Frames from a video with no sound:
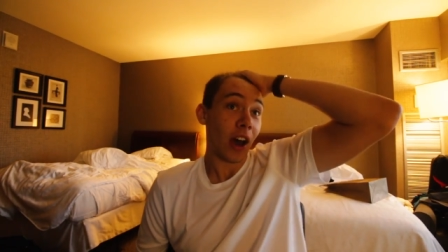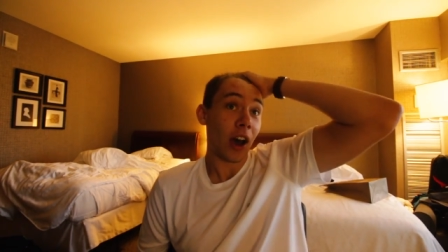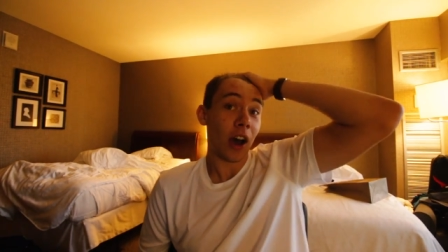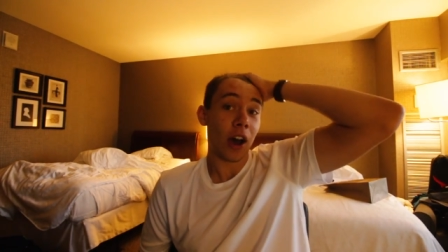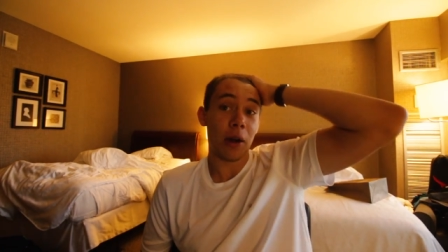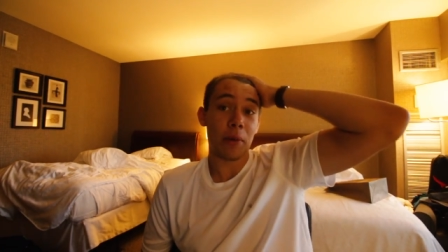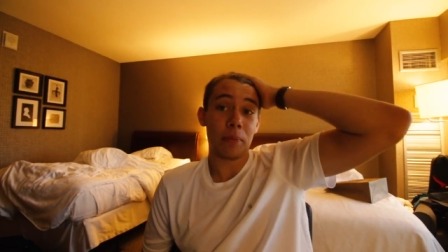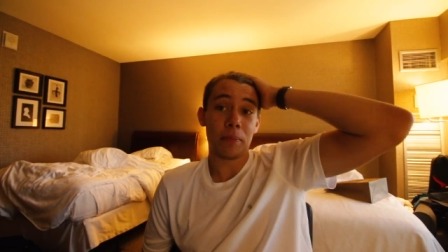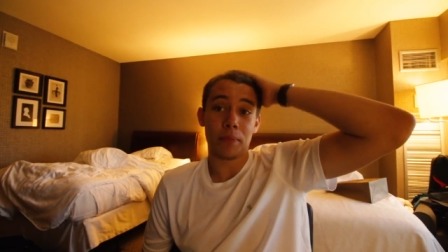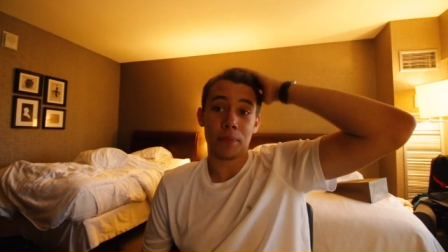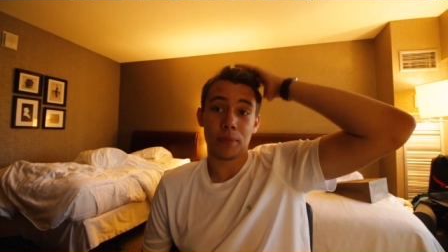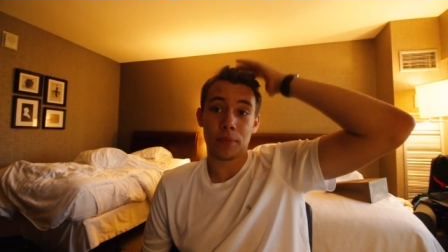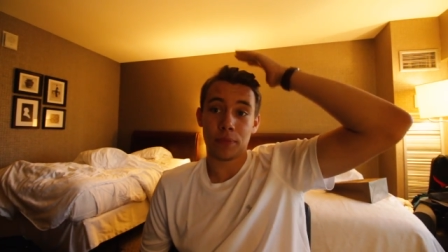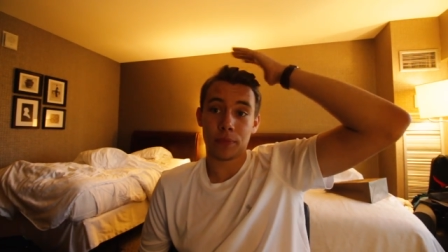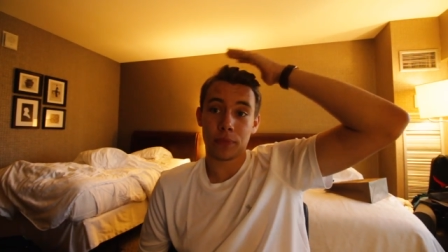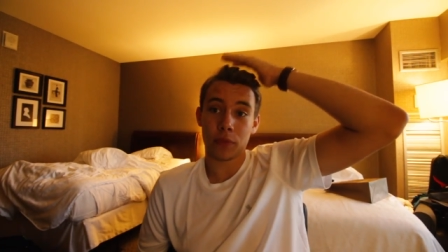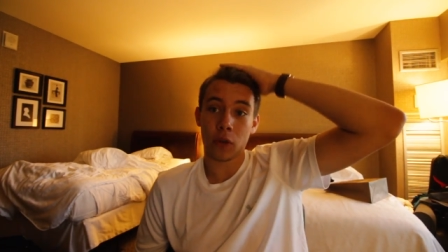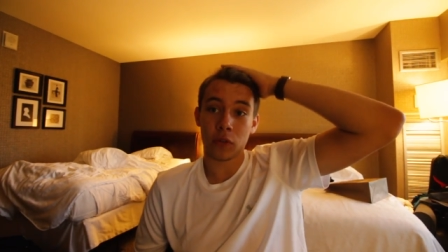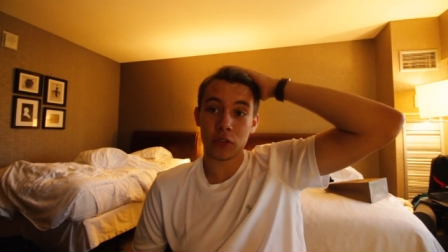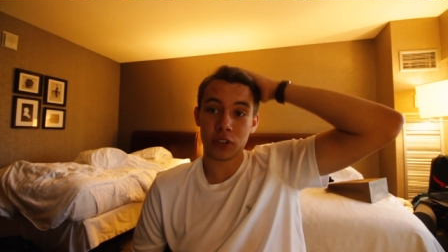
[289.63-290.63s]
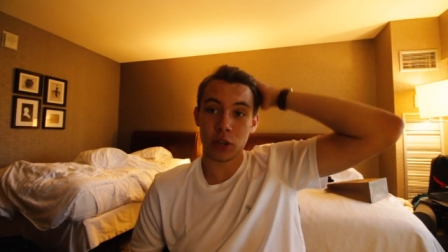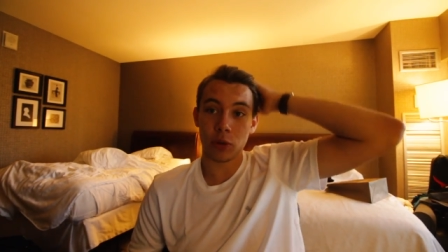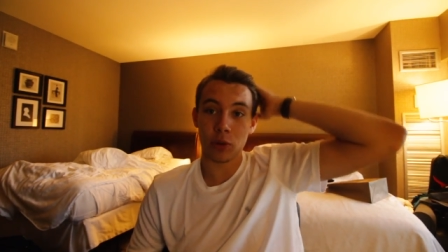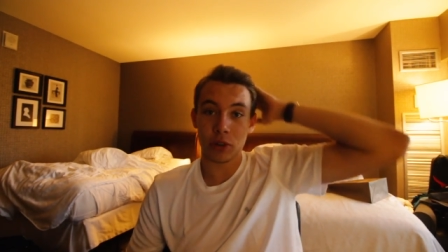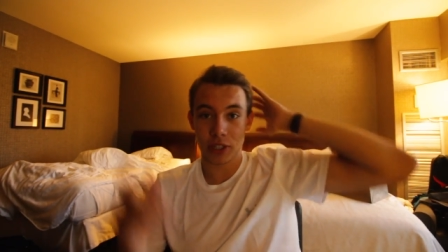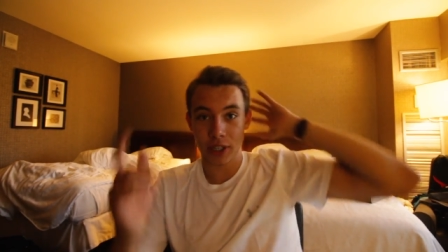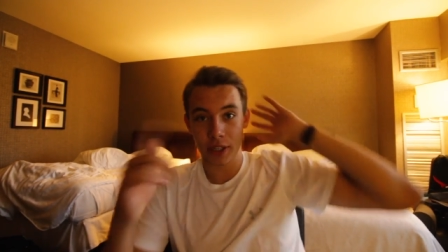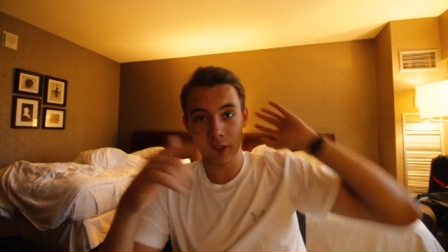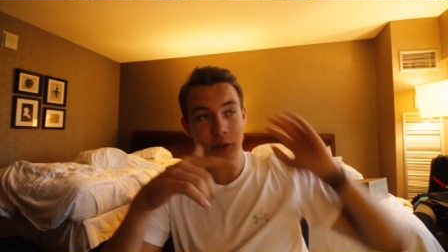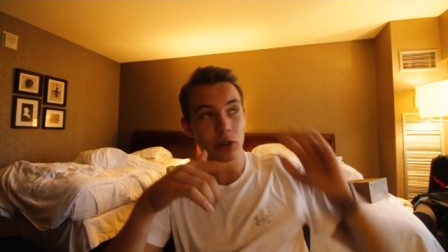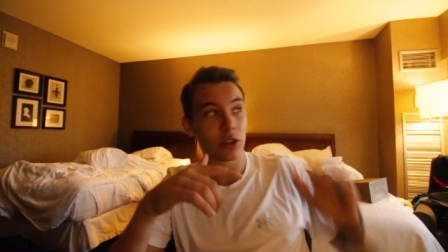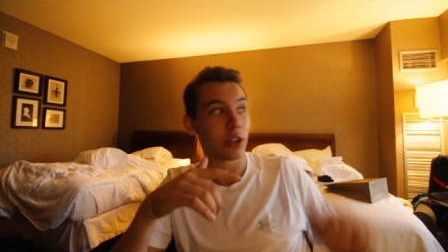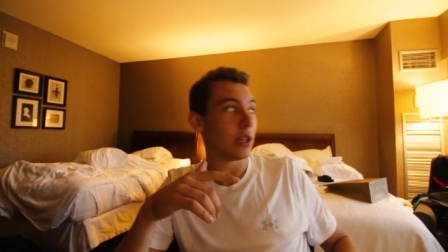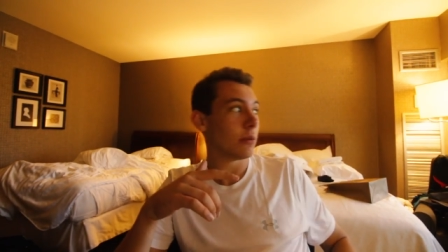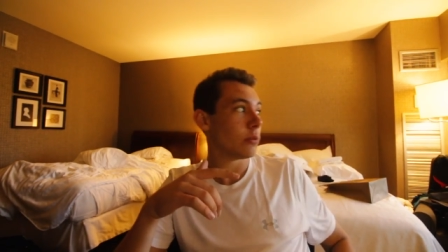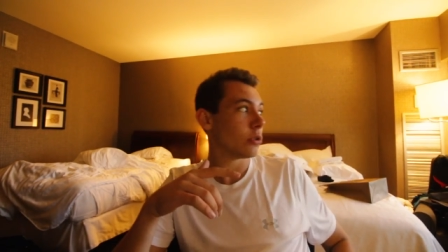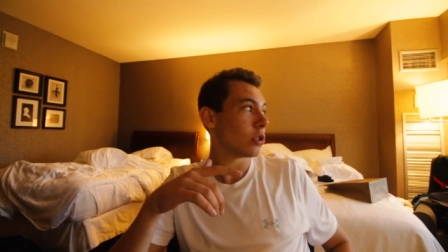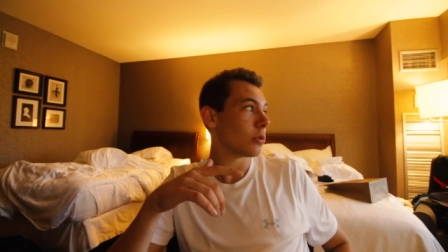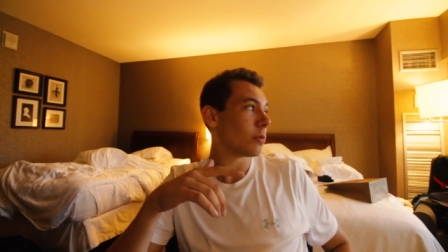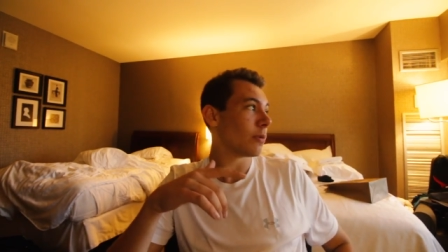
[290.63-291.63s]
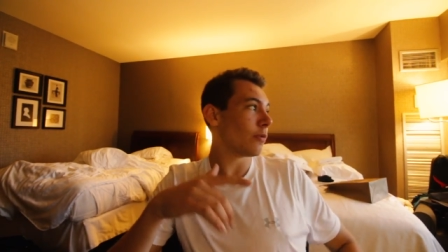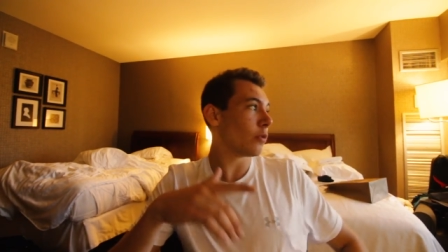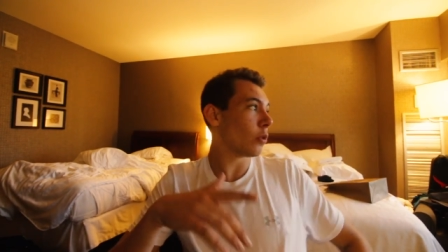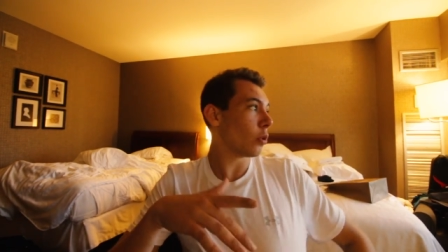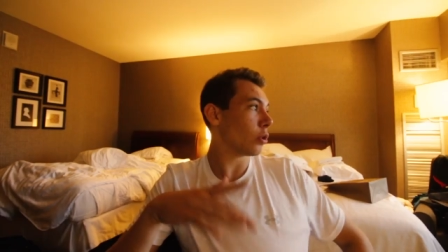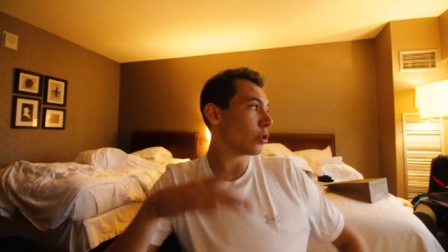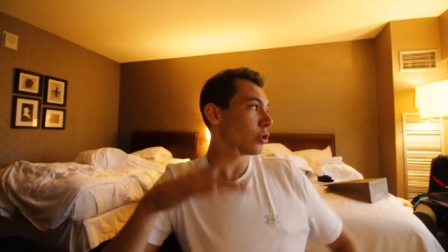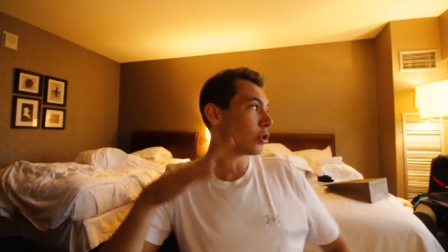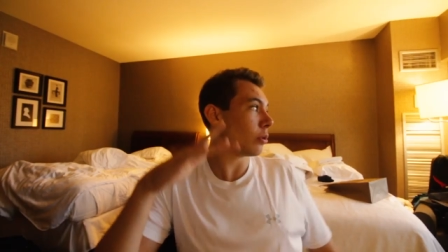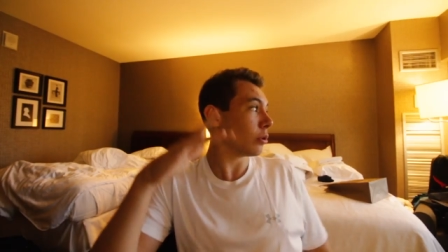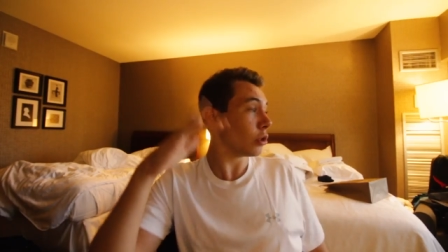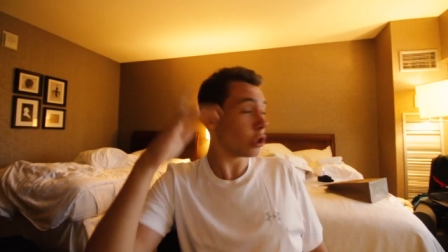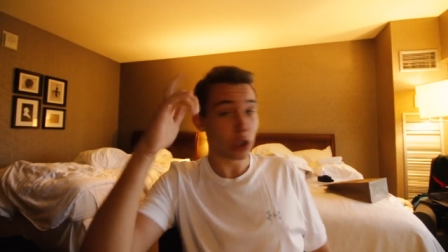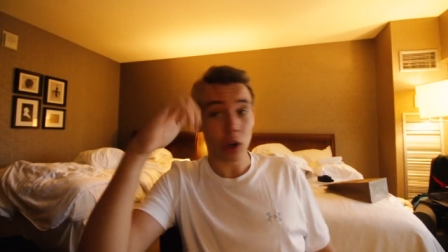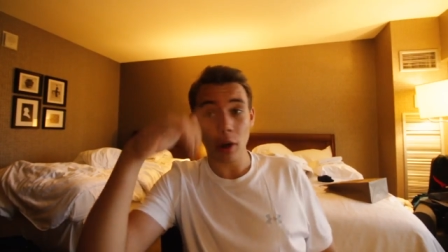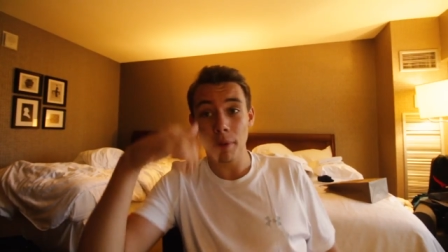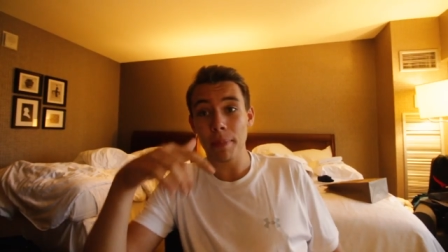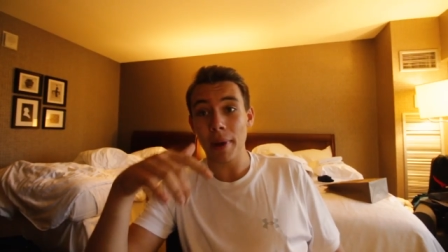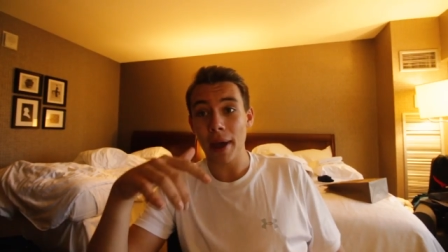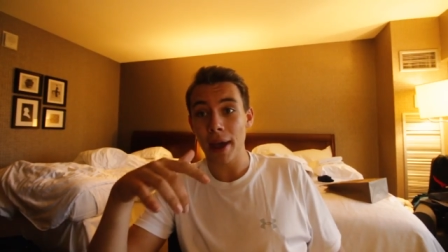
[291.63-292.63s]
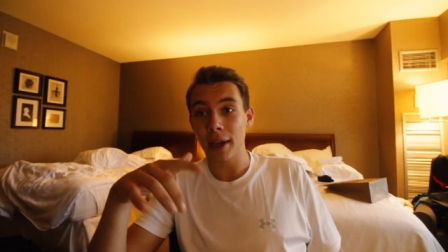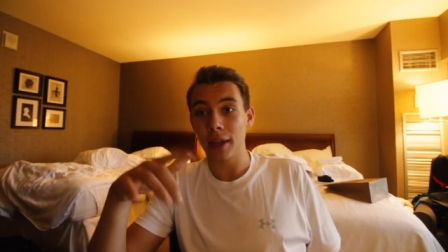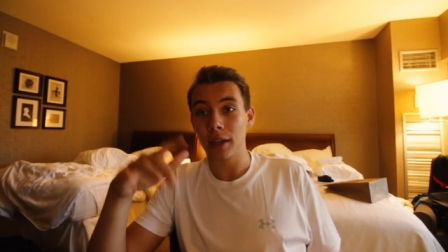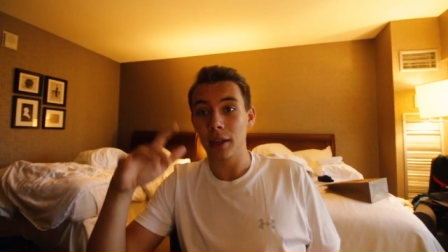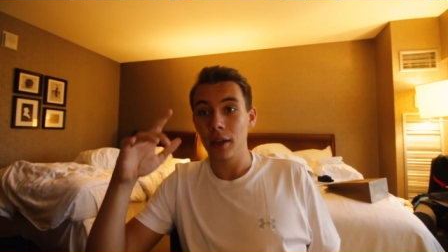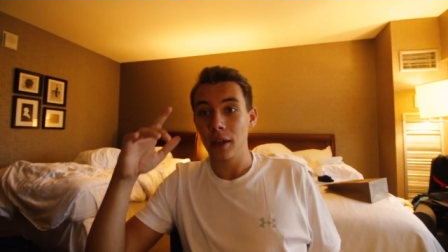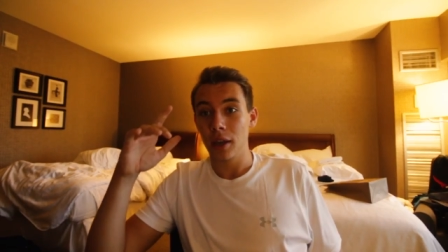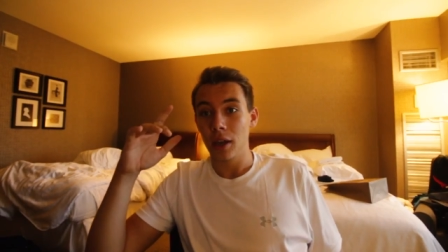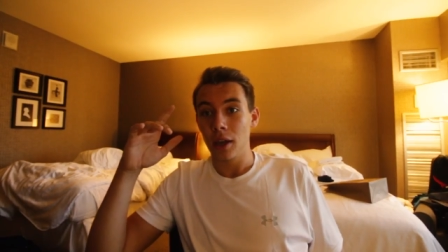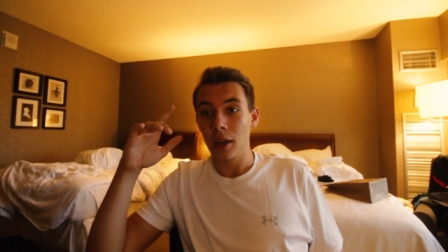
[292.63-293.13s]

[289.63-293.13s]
Um, obviously, you would have seen those clips just before. So we just got back,